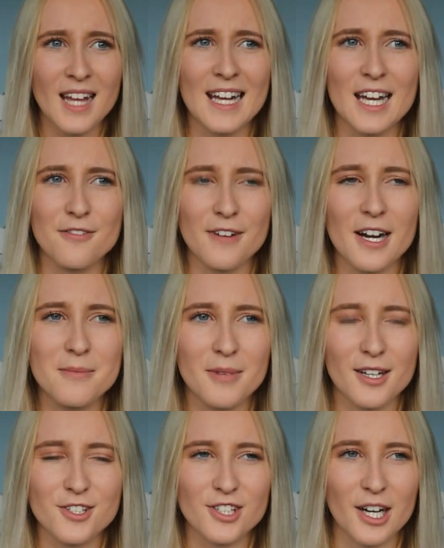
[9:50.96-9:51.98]
and I very
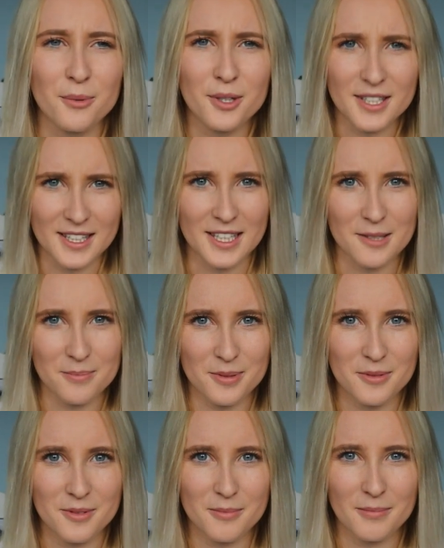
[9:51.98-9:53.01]
much, I want to keep
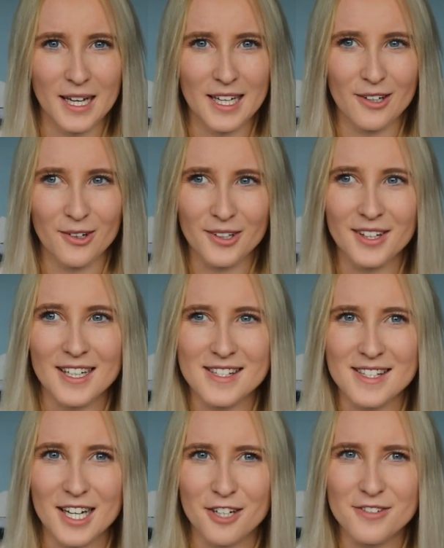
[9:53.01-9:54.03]
my online
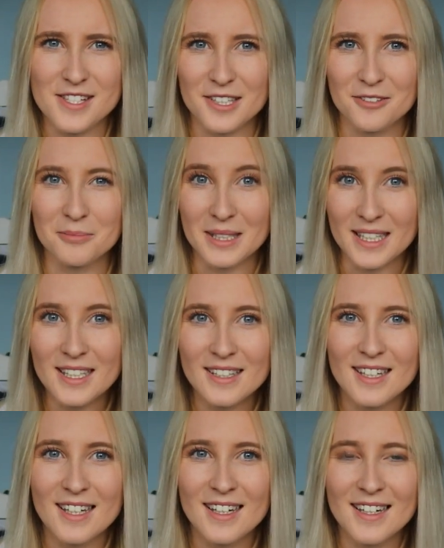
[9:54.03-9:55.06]
self still
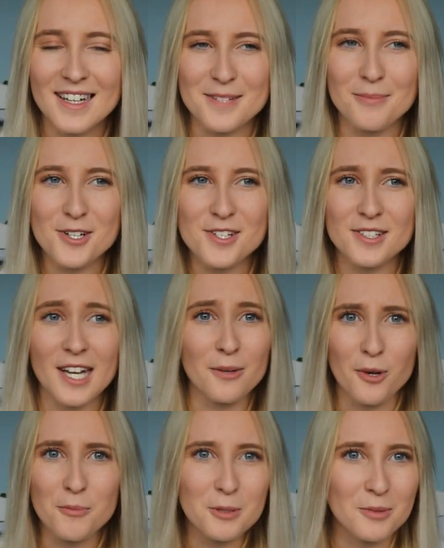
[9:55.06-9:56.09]
me. As much as I
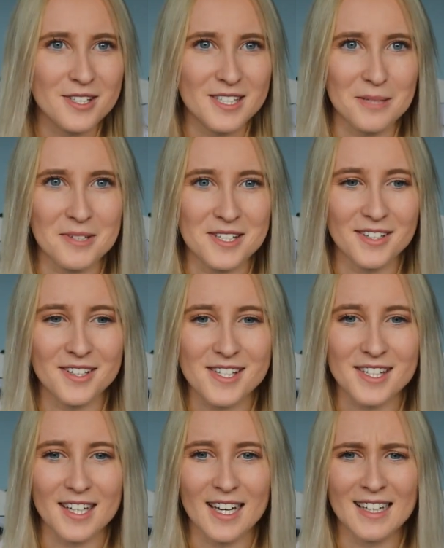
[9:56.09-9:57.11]
want people to take me
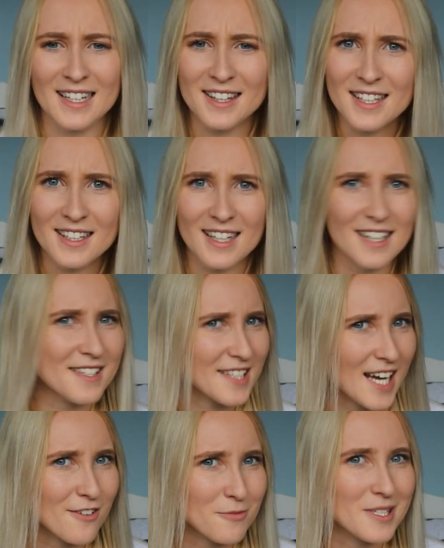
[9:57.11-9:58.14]
seriously, and I think I
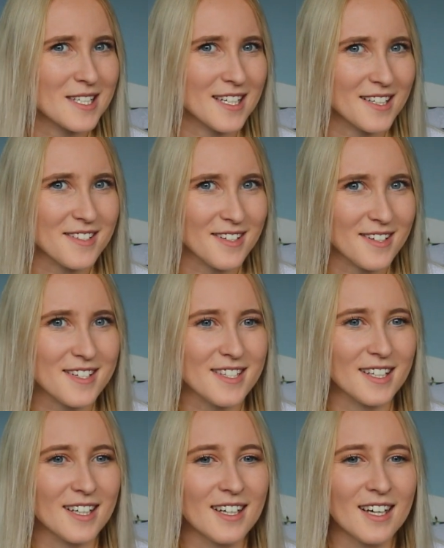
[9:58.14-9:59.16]
deserve to be taken
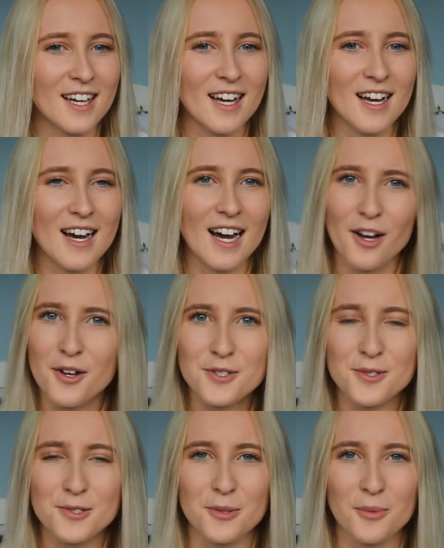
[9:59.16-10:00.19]
seriously, I
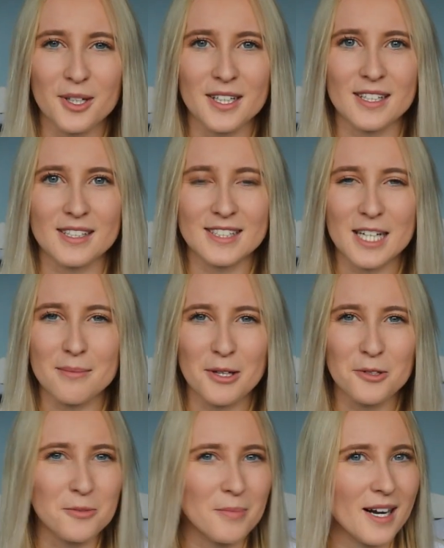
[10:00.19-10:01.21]
also don't want to take
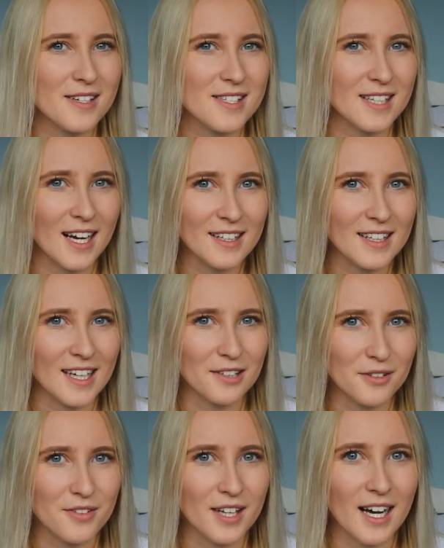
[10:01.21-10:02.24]
my own personality
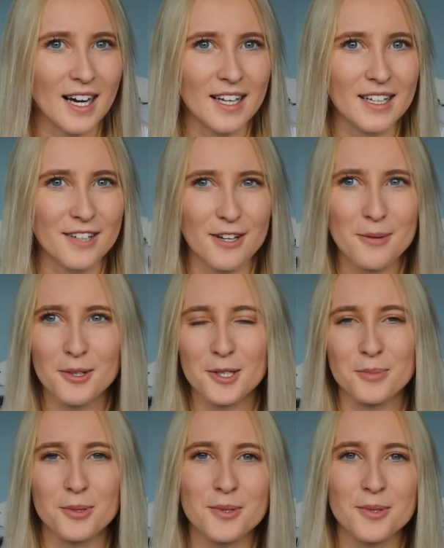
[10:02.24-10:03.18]
out of that. And if I want to